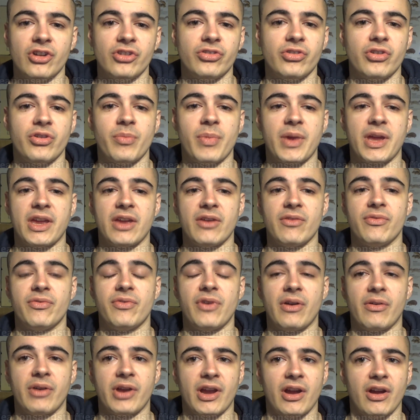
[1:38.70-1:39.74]
So it'd make it
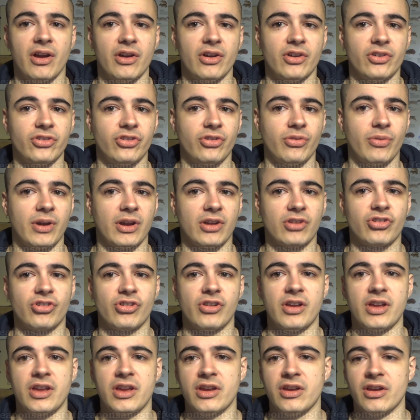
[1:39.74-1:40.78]
very hard to
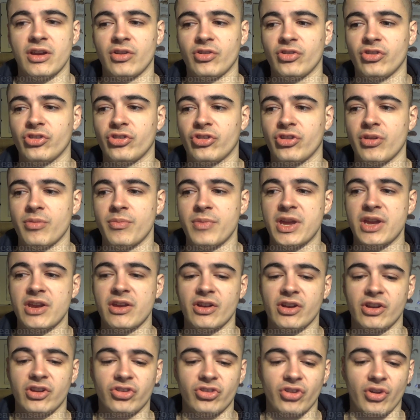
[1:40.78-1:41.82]
actually, you know, just
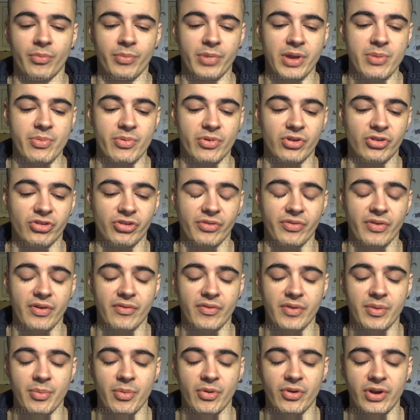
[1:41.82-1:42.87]
immediately stop people, because if
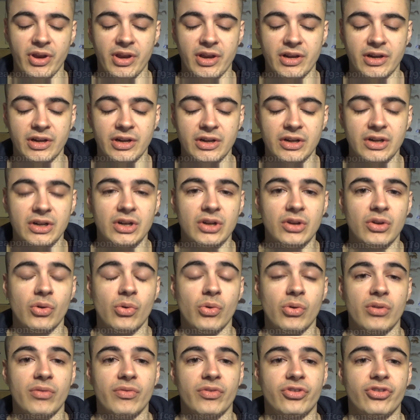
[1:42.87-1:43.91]
everybody
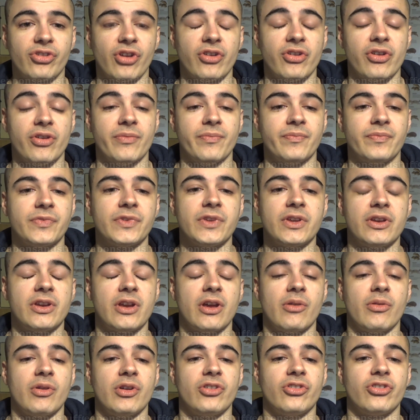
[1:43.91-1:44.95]
all of a sudden, you
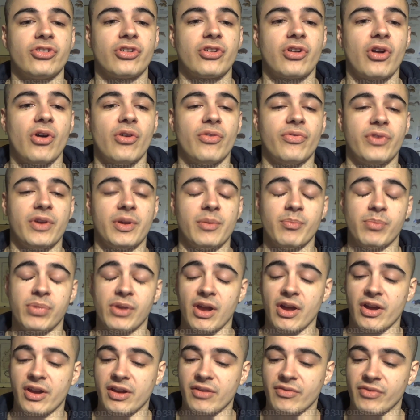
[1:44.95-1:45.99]
know, is coughing
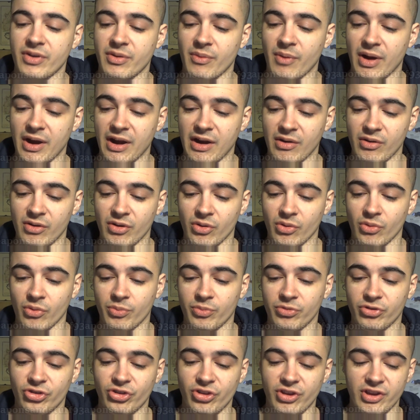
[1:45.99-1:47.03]
blood everywhere, or
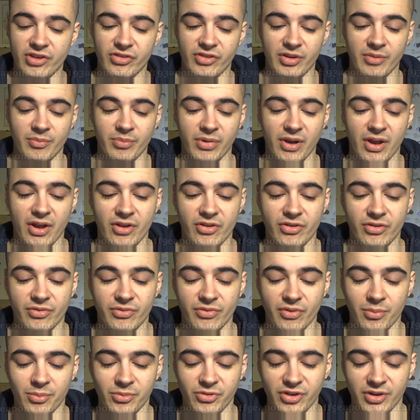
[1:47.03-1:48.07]
sneezing blood,
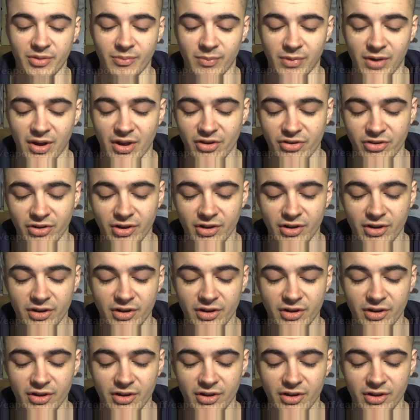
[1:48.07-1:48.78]
vomiting blood,